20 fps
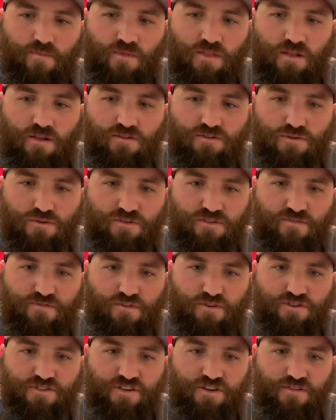This was the
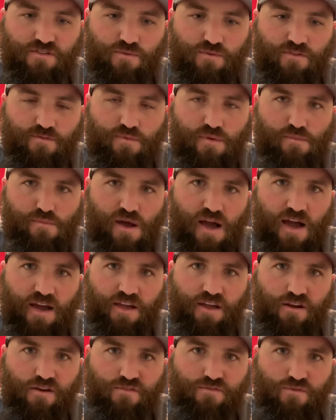first year that we've been back
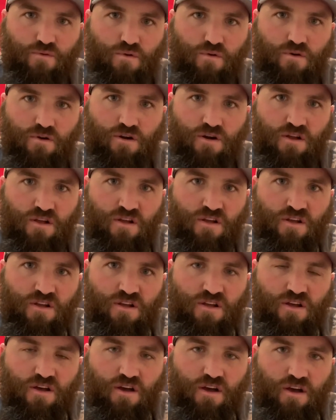here for
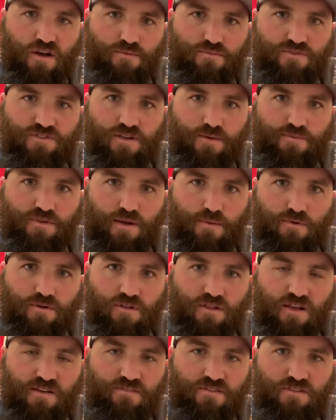September
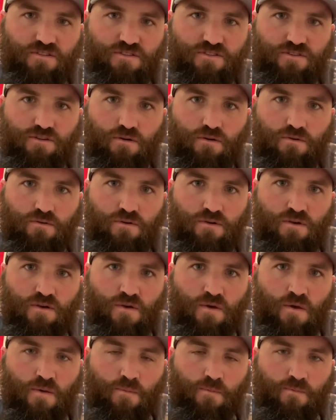11th. So
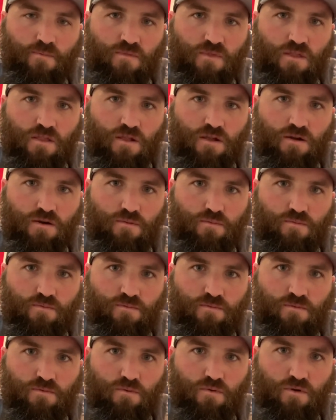
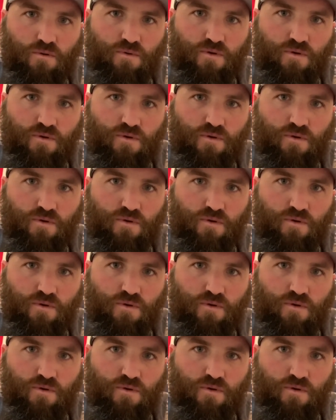where we